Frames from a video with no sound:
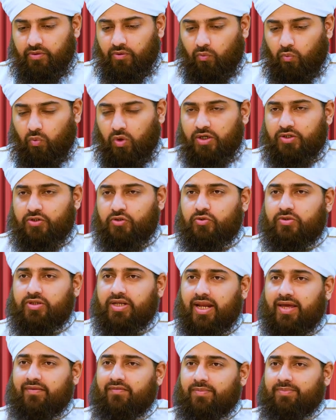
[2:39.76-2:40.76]
one should
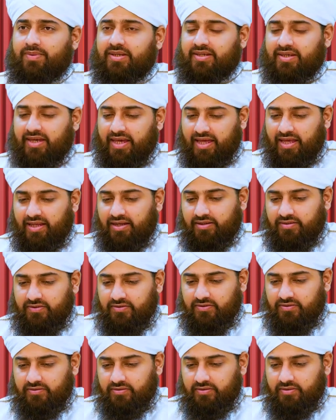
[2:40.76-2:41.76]
never be
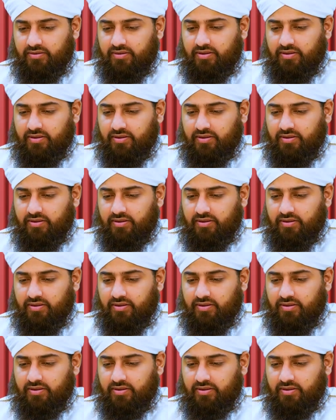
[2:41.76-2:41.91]
careless